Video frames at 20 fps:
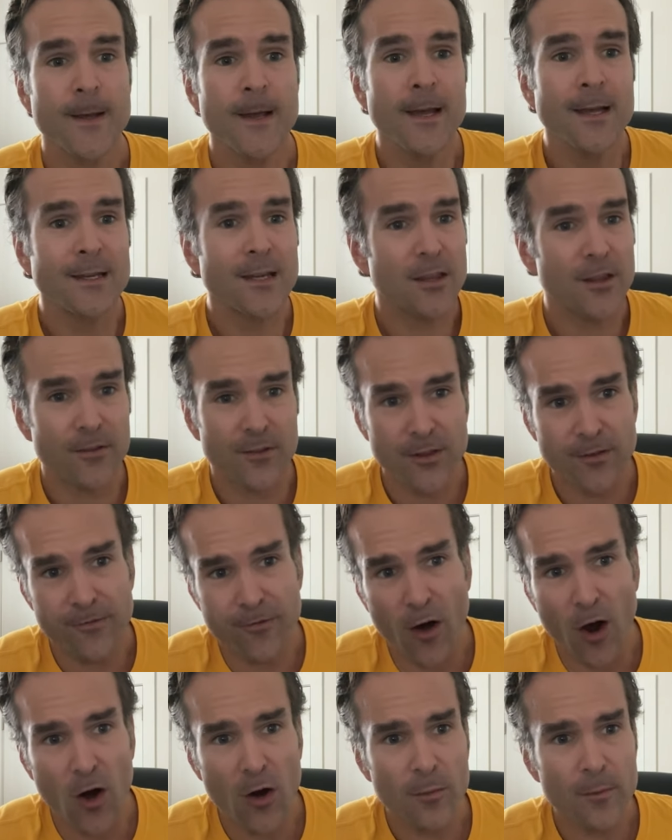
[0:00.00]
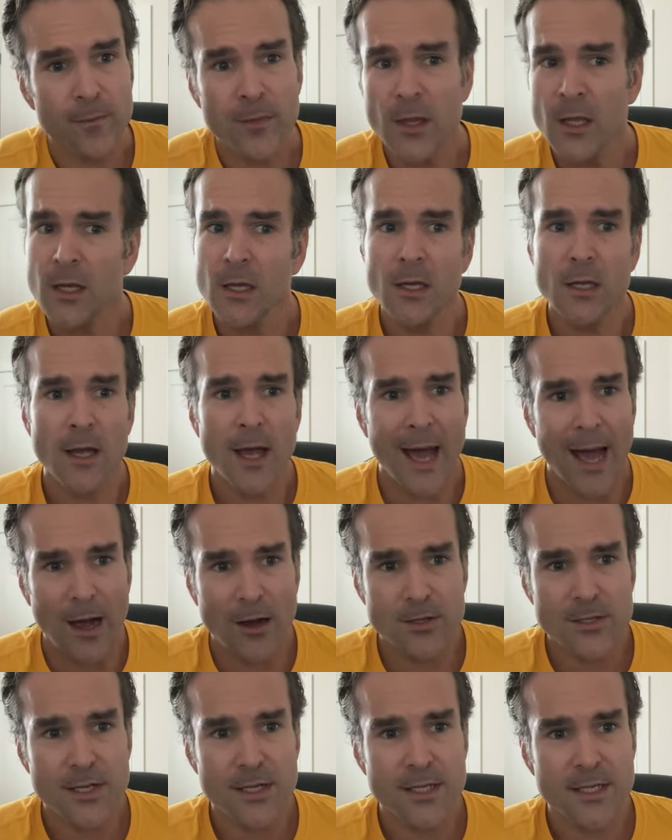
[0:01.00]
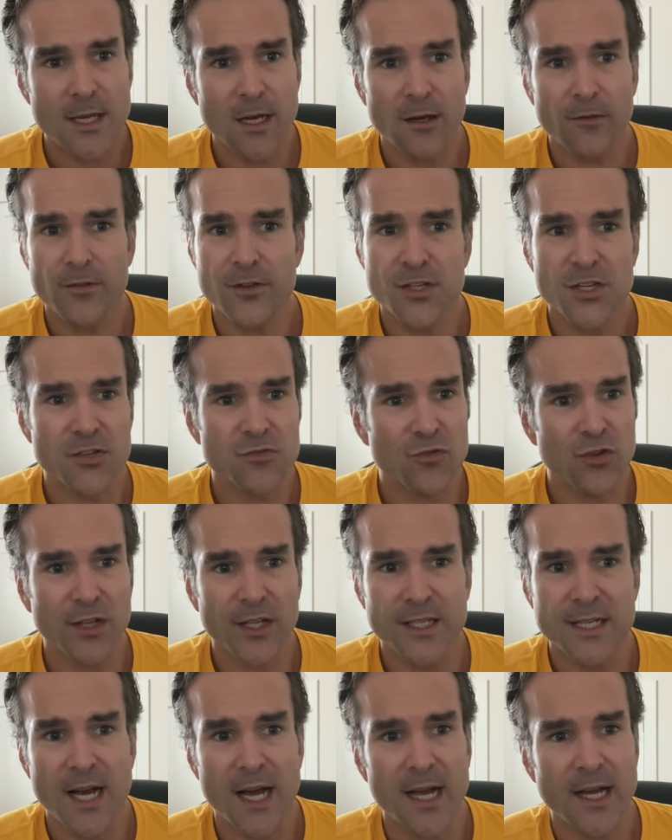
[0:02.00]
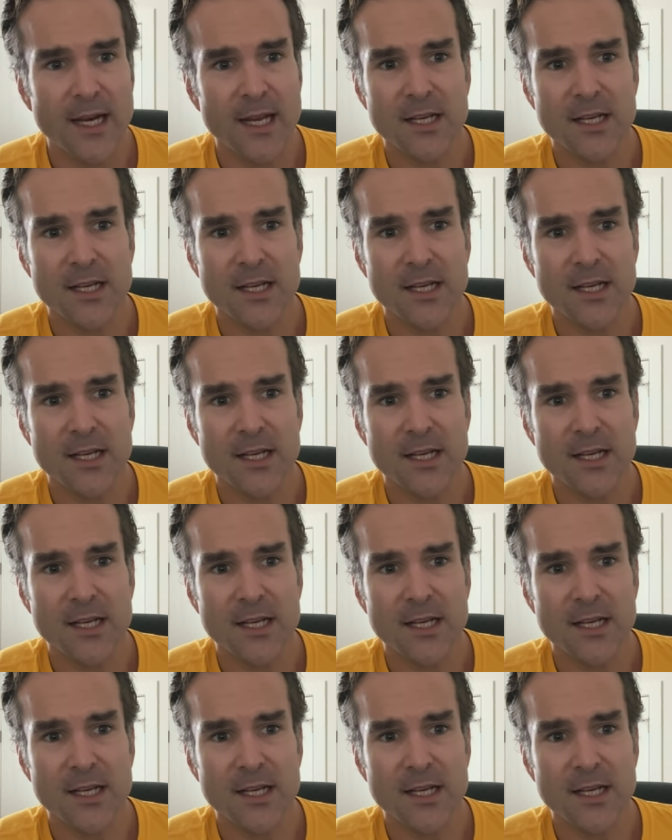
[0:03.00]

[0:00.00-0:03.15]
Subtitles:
Now, the farm house itself is just really tiny.